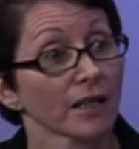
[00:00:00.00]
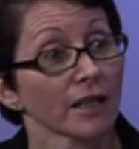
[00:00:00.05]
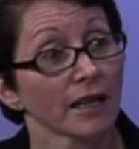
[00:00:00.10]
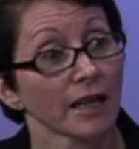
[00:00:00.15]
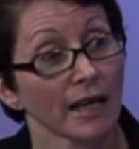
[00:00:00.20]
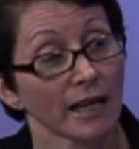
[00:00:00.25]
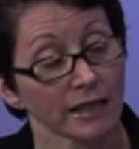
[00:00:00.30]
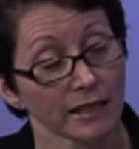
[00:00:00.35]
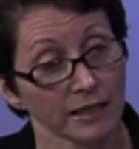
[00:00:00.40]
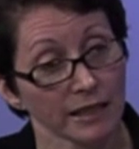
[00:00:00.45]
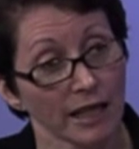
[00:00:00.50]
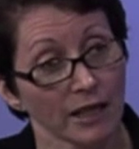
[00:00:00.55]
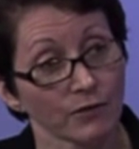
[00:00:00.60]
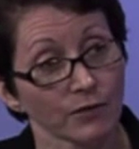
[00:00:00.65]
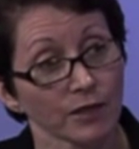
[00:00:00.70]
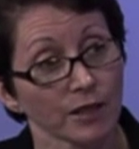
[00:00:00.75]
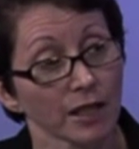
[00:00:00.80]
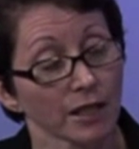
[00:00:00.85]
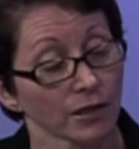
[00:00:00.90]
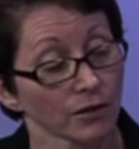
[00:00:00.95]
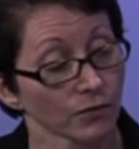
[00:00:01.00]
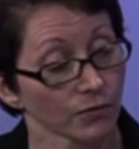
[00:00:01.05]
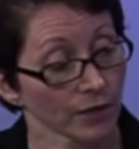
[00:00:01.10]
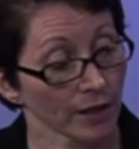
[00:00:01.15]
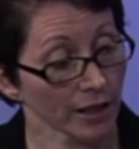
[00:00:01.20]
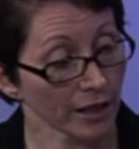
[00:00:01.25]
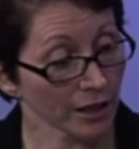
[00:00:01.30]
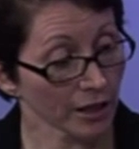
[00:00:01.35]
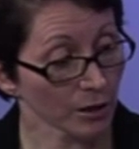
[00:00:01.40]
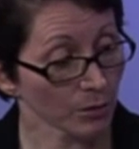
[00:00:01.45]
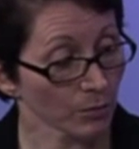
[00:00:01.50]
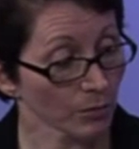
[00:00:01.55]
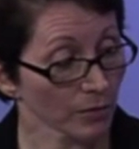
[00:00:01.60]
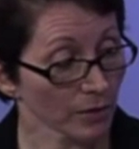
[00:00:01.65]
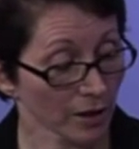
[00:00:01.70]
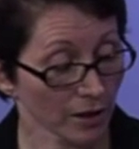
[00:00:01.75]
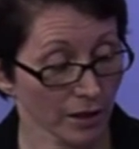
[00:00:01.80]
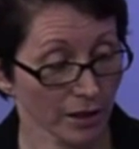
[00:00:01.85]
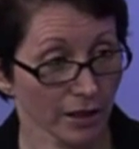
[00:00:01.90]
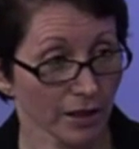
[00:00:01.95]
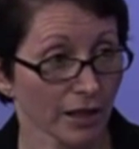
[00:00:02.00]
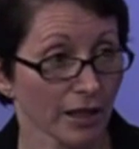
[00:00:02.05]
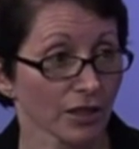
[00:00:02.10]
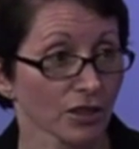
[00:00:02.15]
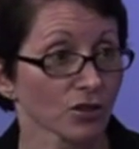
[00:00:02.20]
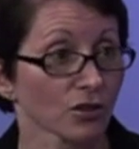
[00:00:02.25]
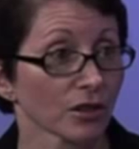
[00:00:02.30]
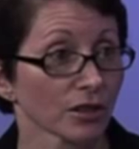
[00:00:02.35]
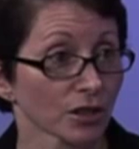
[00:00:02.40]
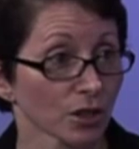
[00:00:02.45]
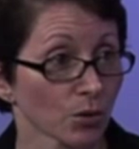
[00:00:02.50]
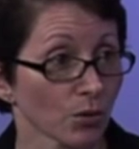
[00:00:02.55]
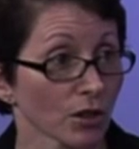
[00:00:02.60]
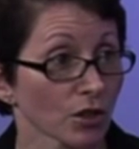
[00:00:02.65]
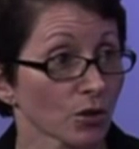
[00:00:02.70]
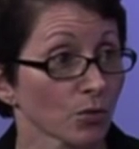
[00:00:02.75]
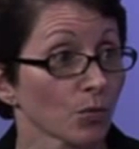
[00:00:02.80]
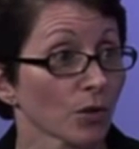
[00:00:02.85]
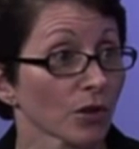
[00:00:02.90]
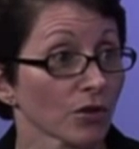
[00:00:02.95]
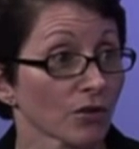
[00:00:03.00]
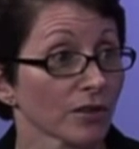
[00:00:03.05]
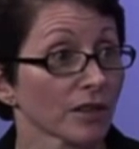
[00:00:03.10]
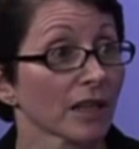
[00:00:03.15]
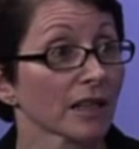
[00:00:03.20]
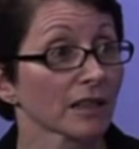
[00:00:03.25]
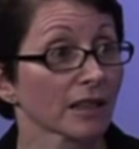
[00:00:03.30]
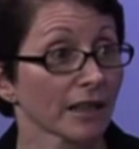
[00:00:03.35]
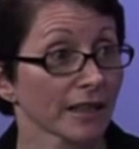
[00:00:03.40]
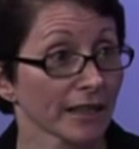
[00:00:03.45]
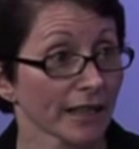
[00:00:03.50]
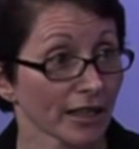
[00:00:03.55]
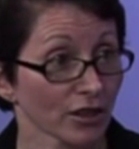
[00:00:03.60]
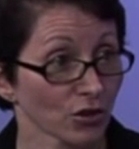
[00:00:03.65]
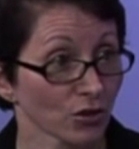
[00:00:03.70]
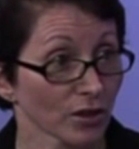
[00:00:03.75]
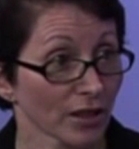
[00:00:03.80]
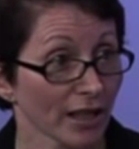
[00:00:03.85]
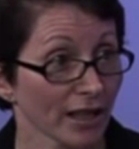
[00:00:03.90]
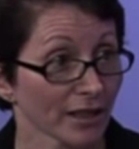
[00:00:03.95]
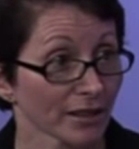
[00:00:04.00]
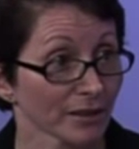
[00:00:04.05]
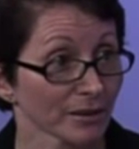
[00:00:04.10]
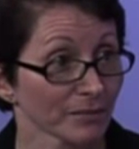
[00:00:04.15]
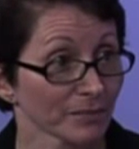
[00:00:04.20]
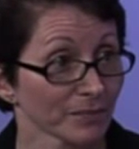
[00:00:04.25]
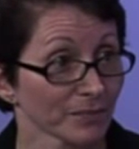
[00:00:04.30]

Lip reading: And in advocating for him, I started to question whether or not I actually had it.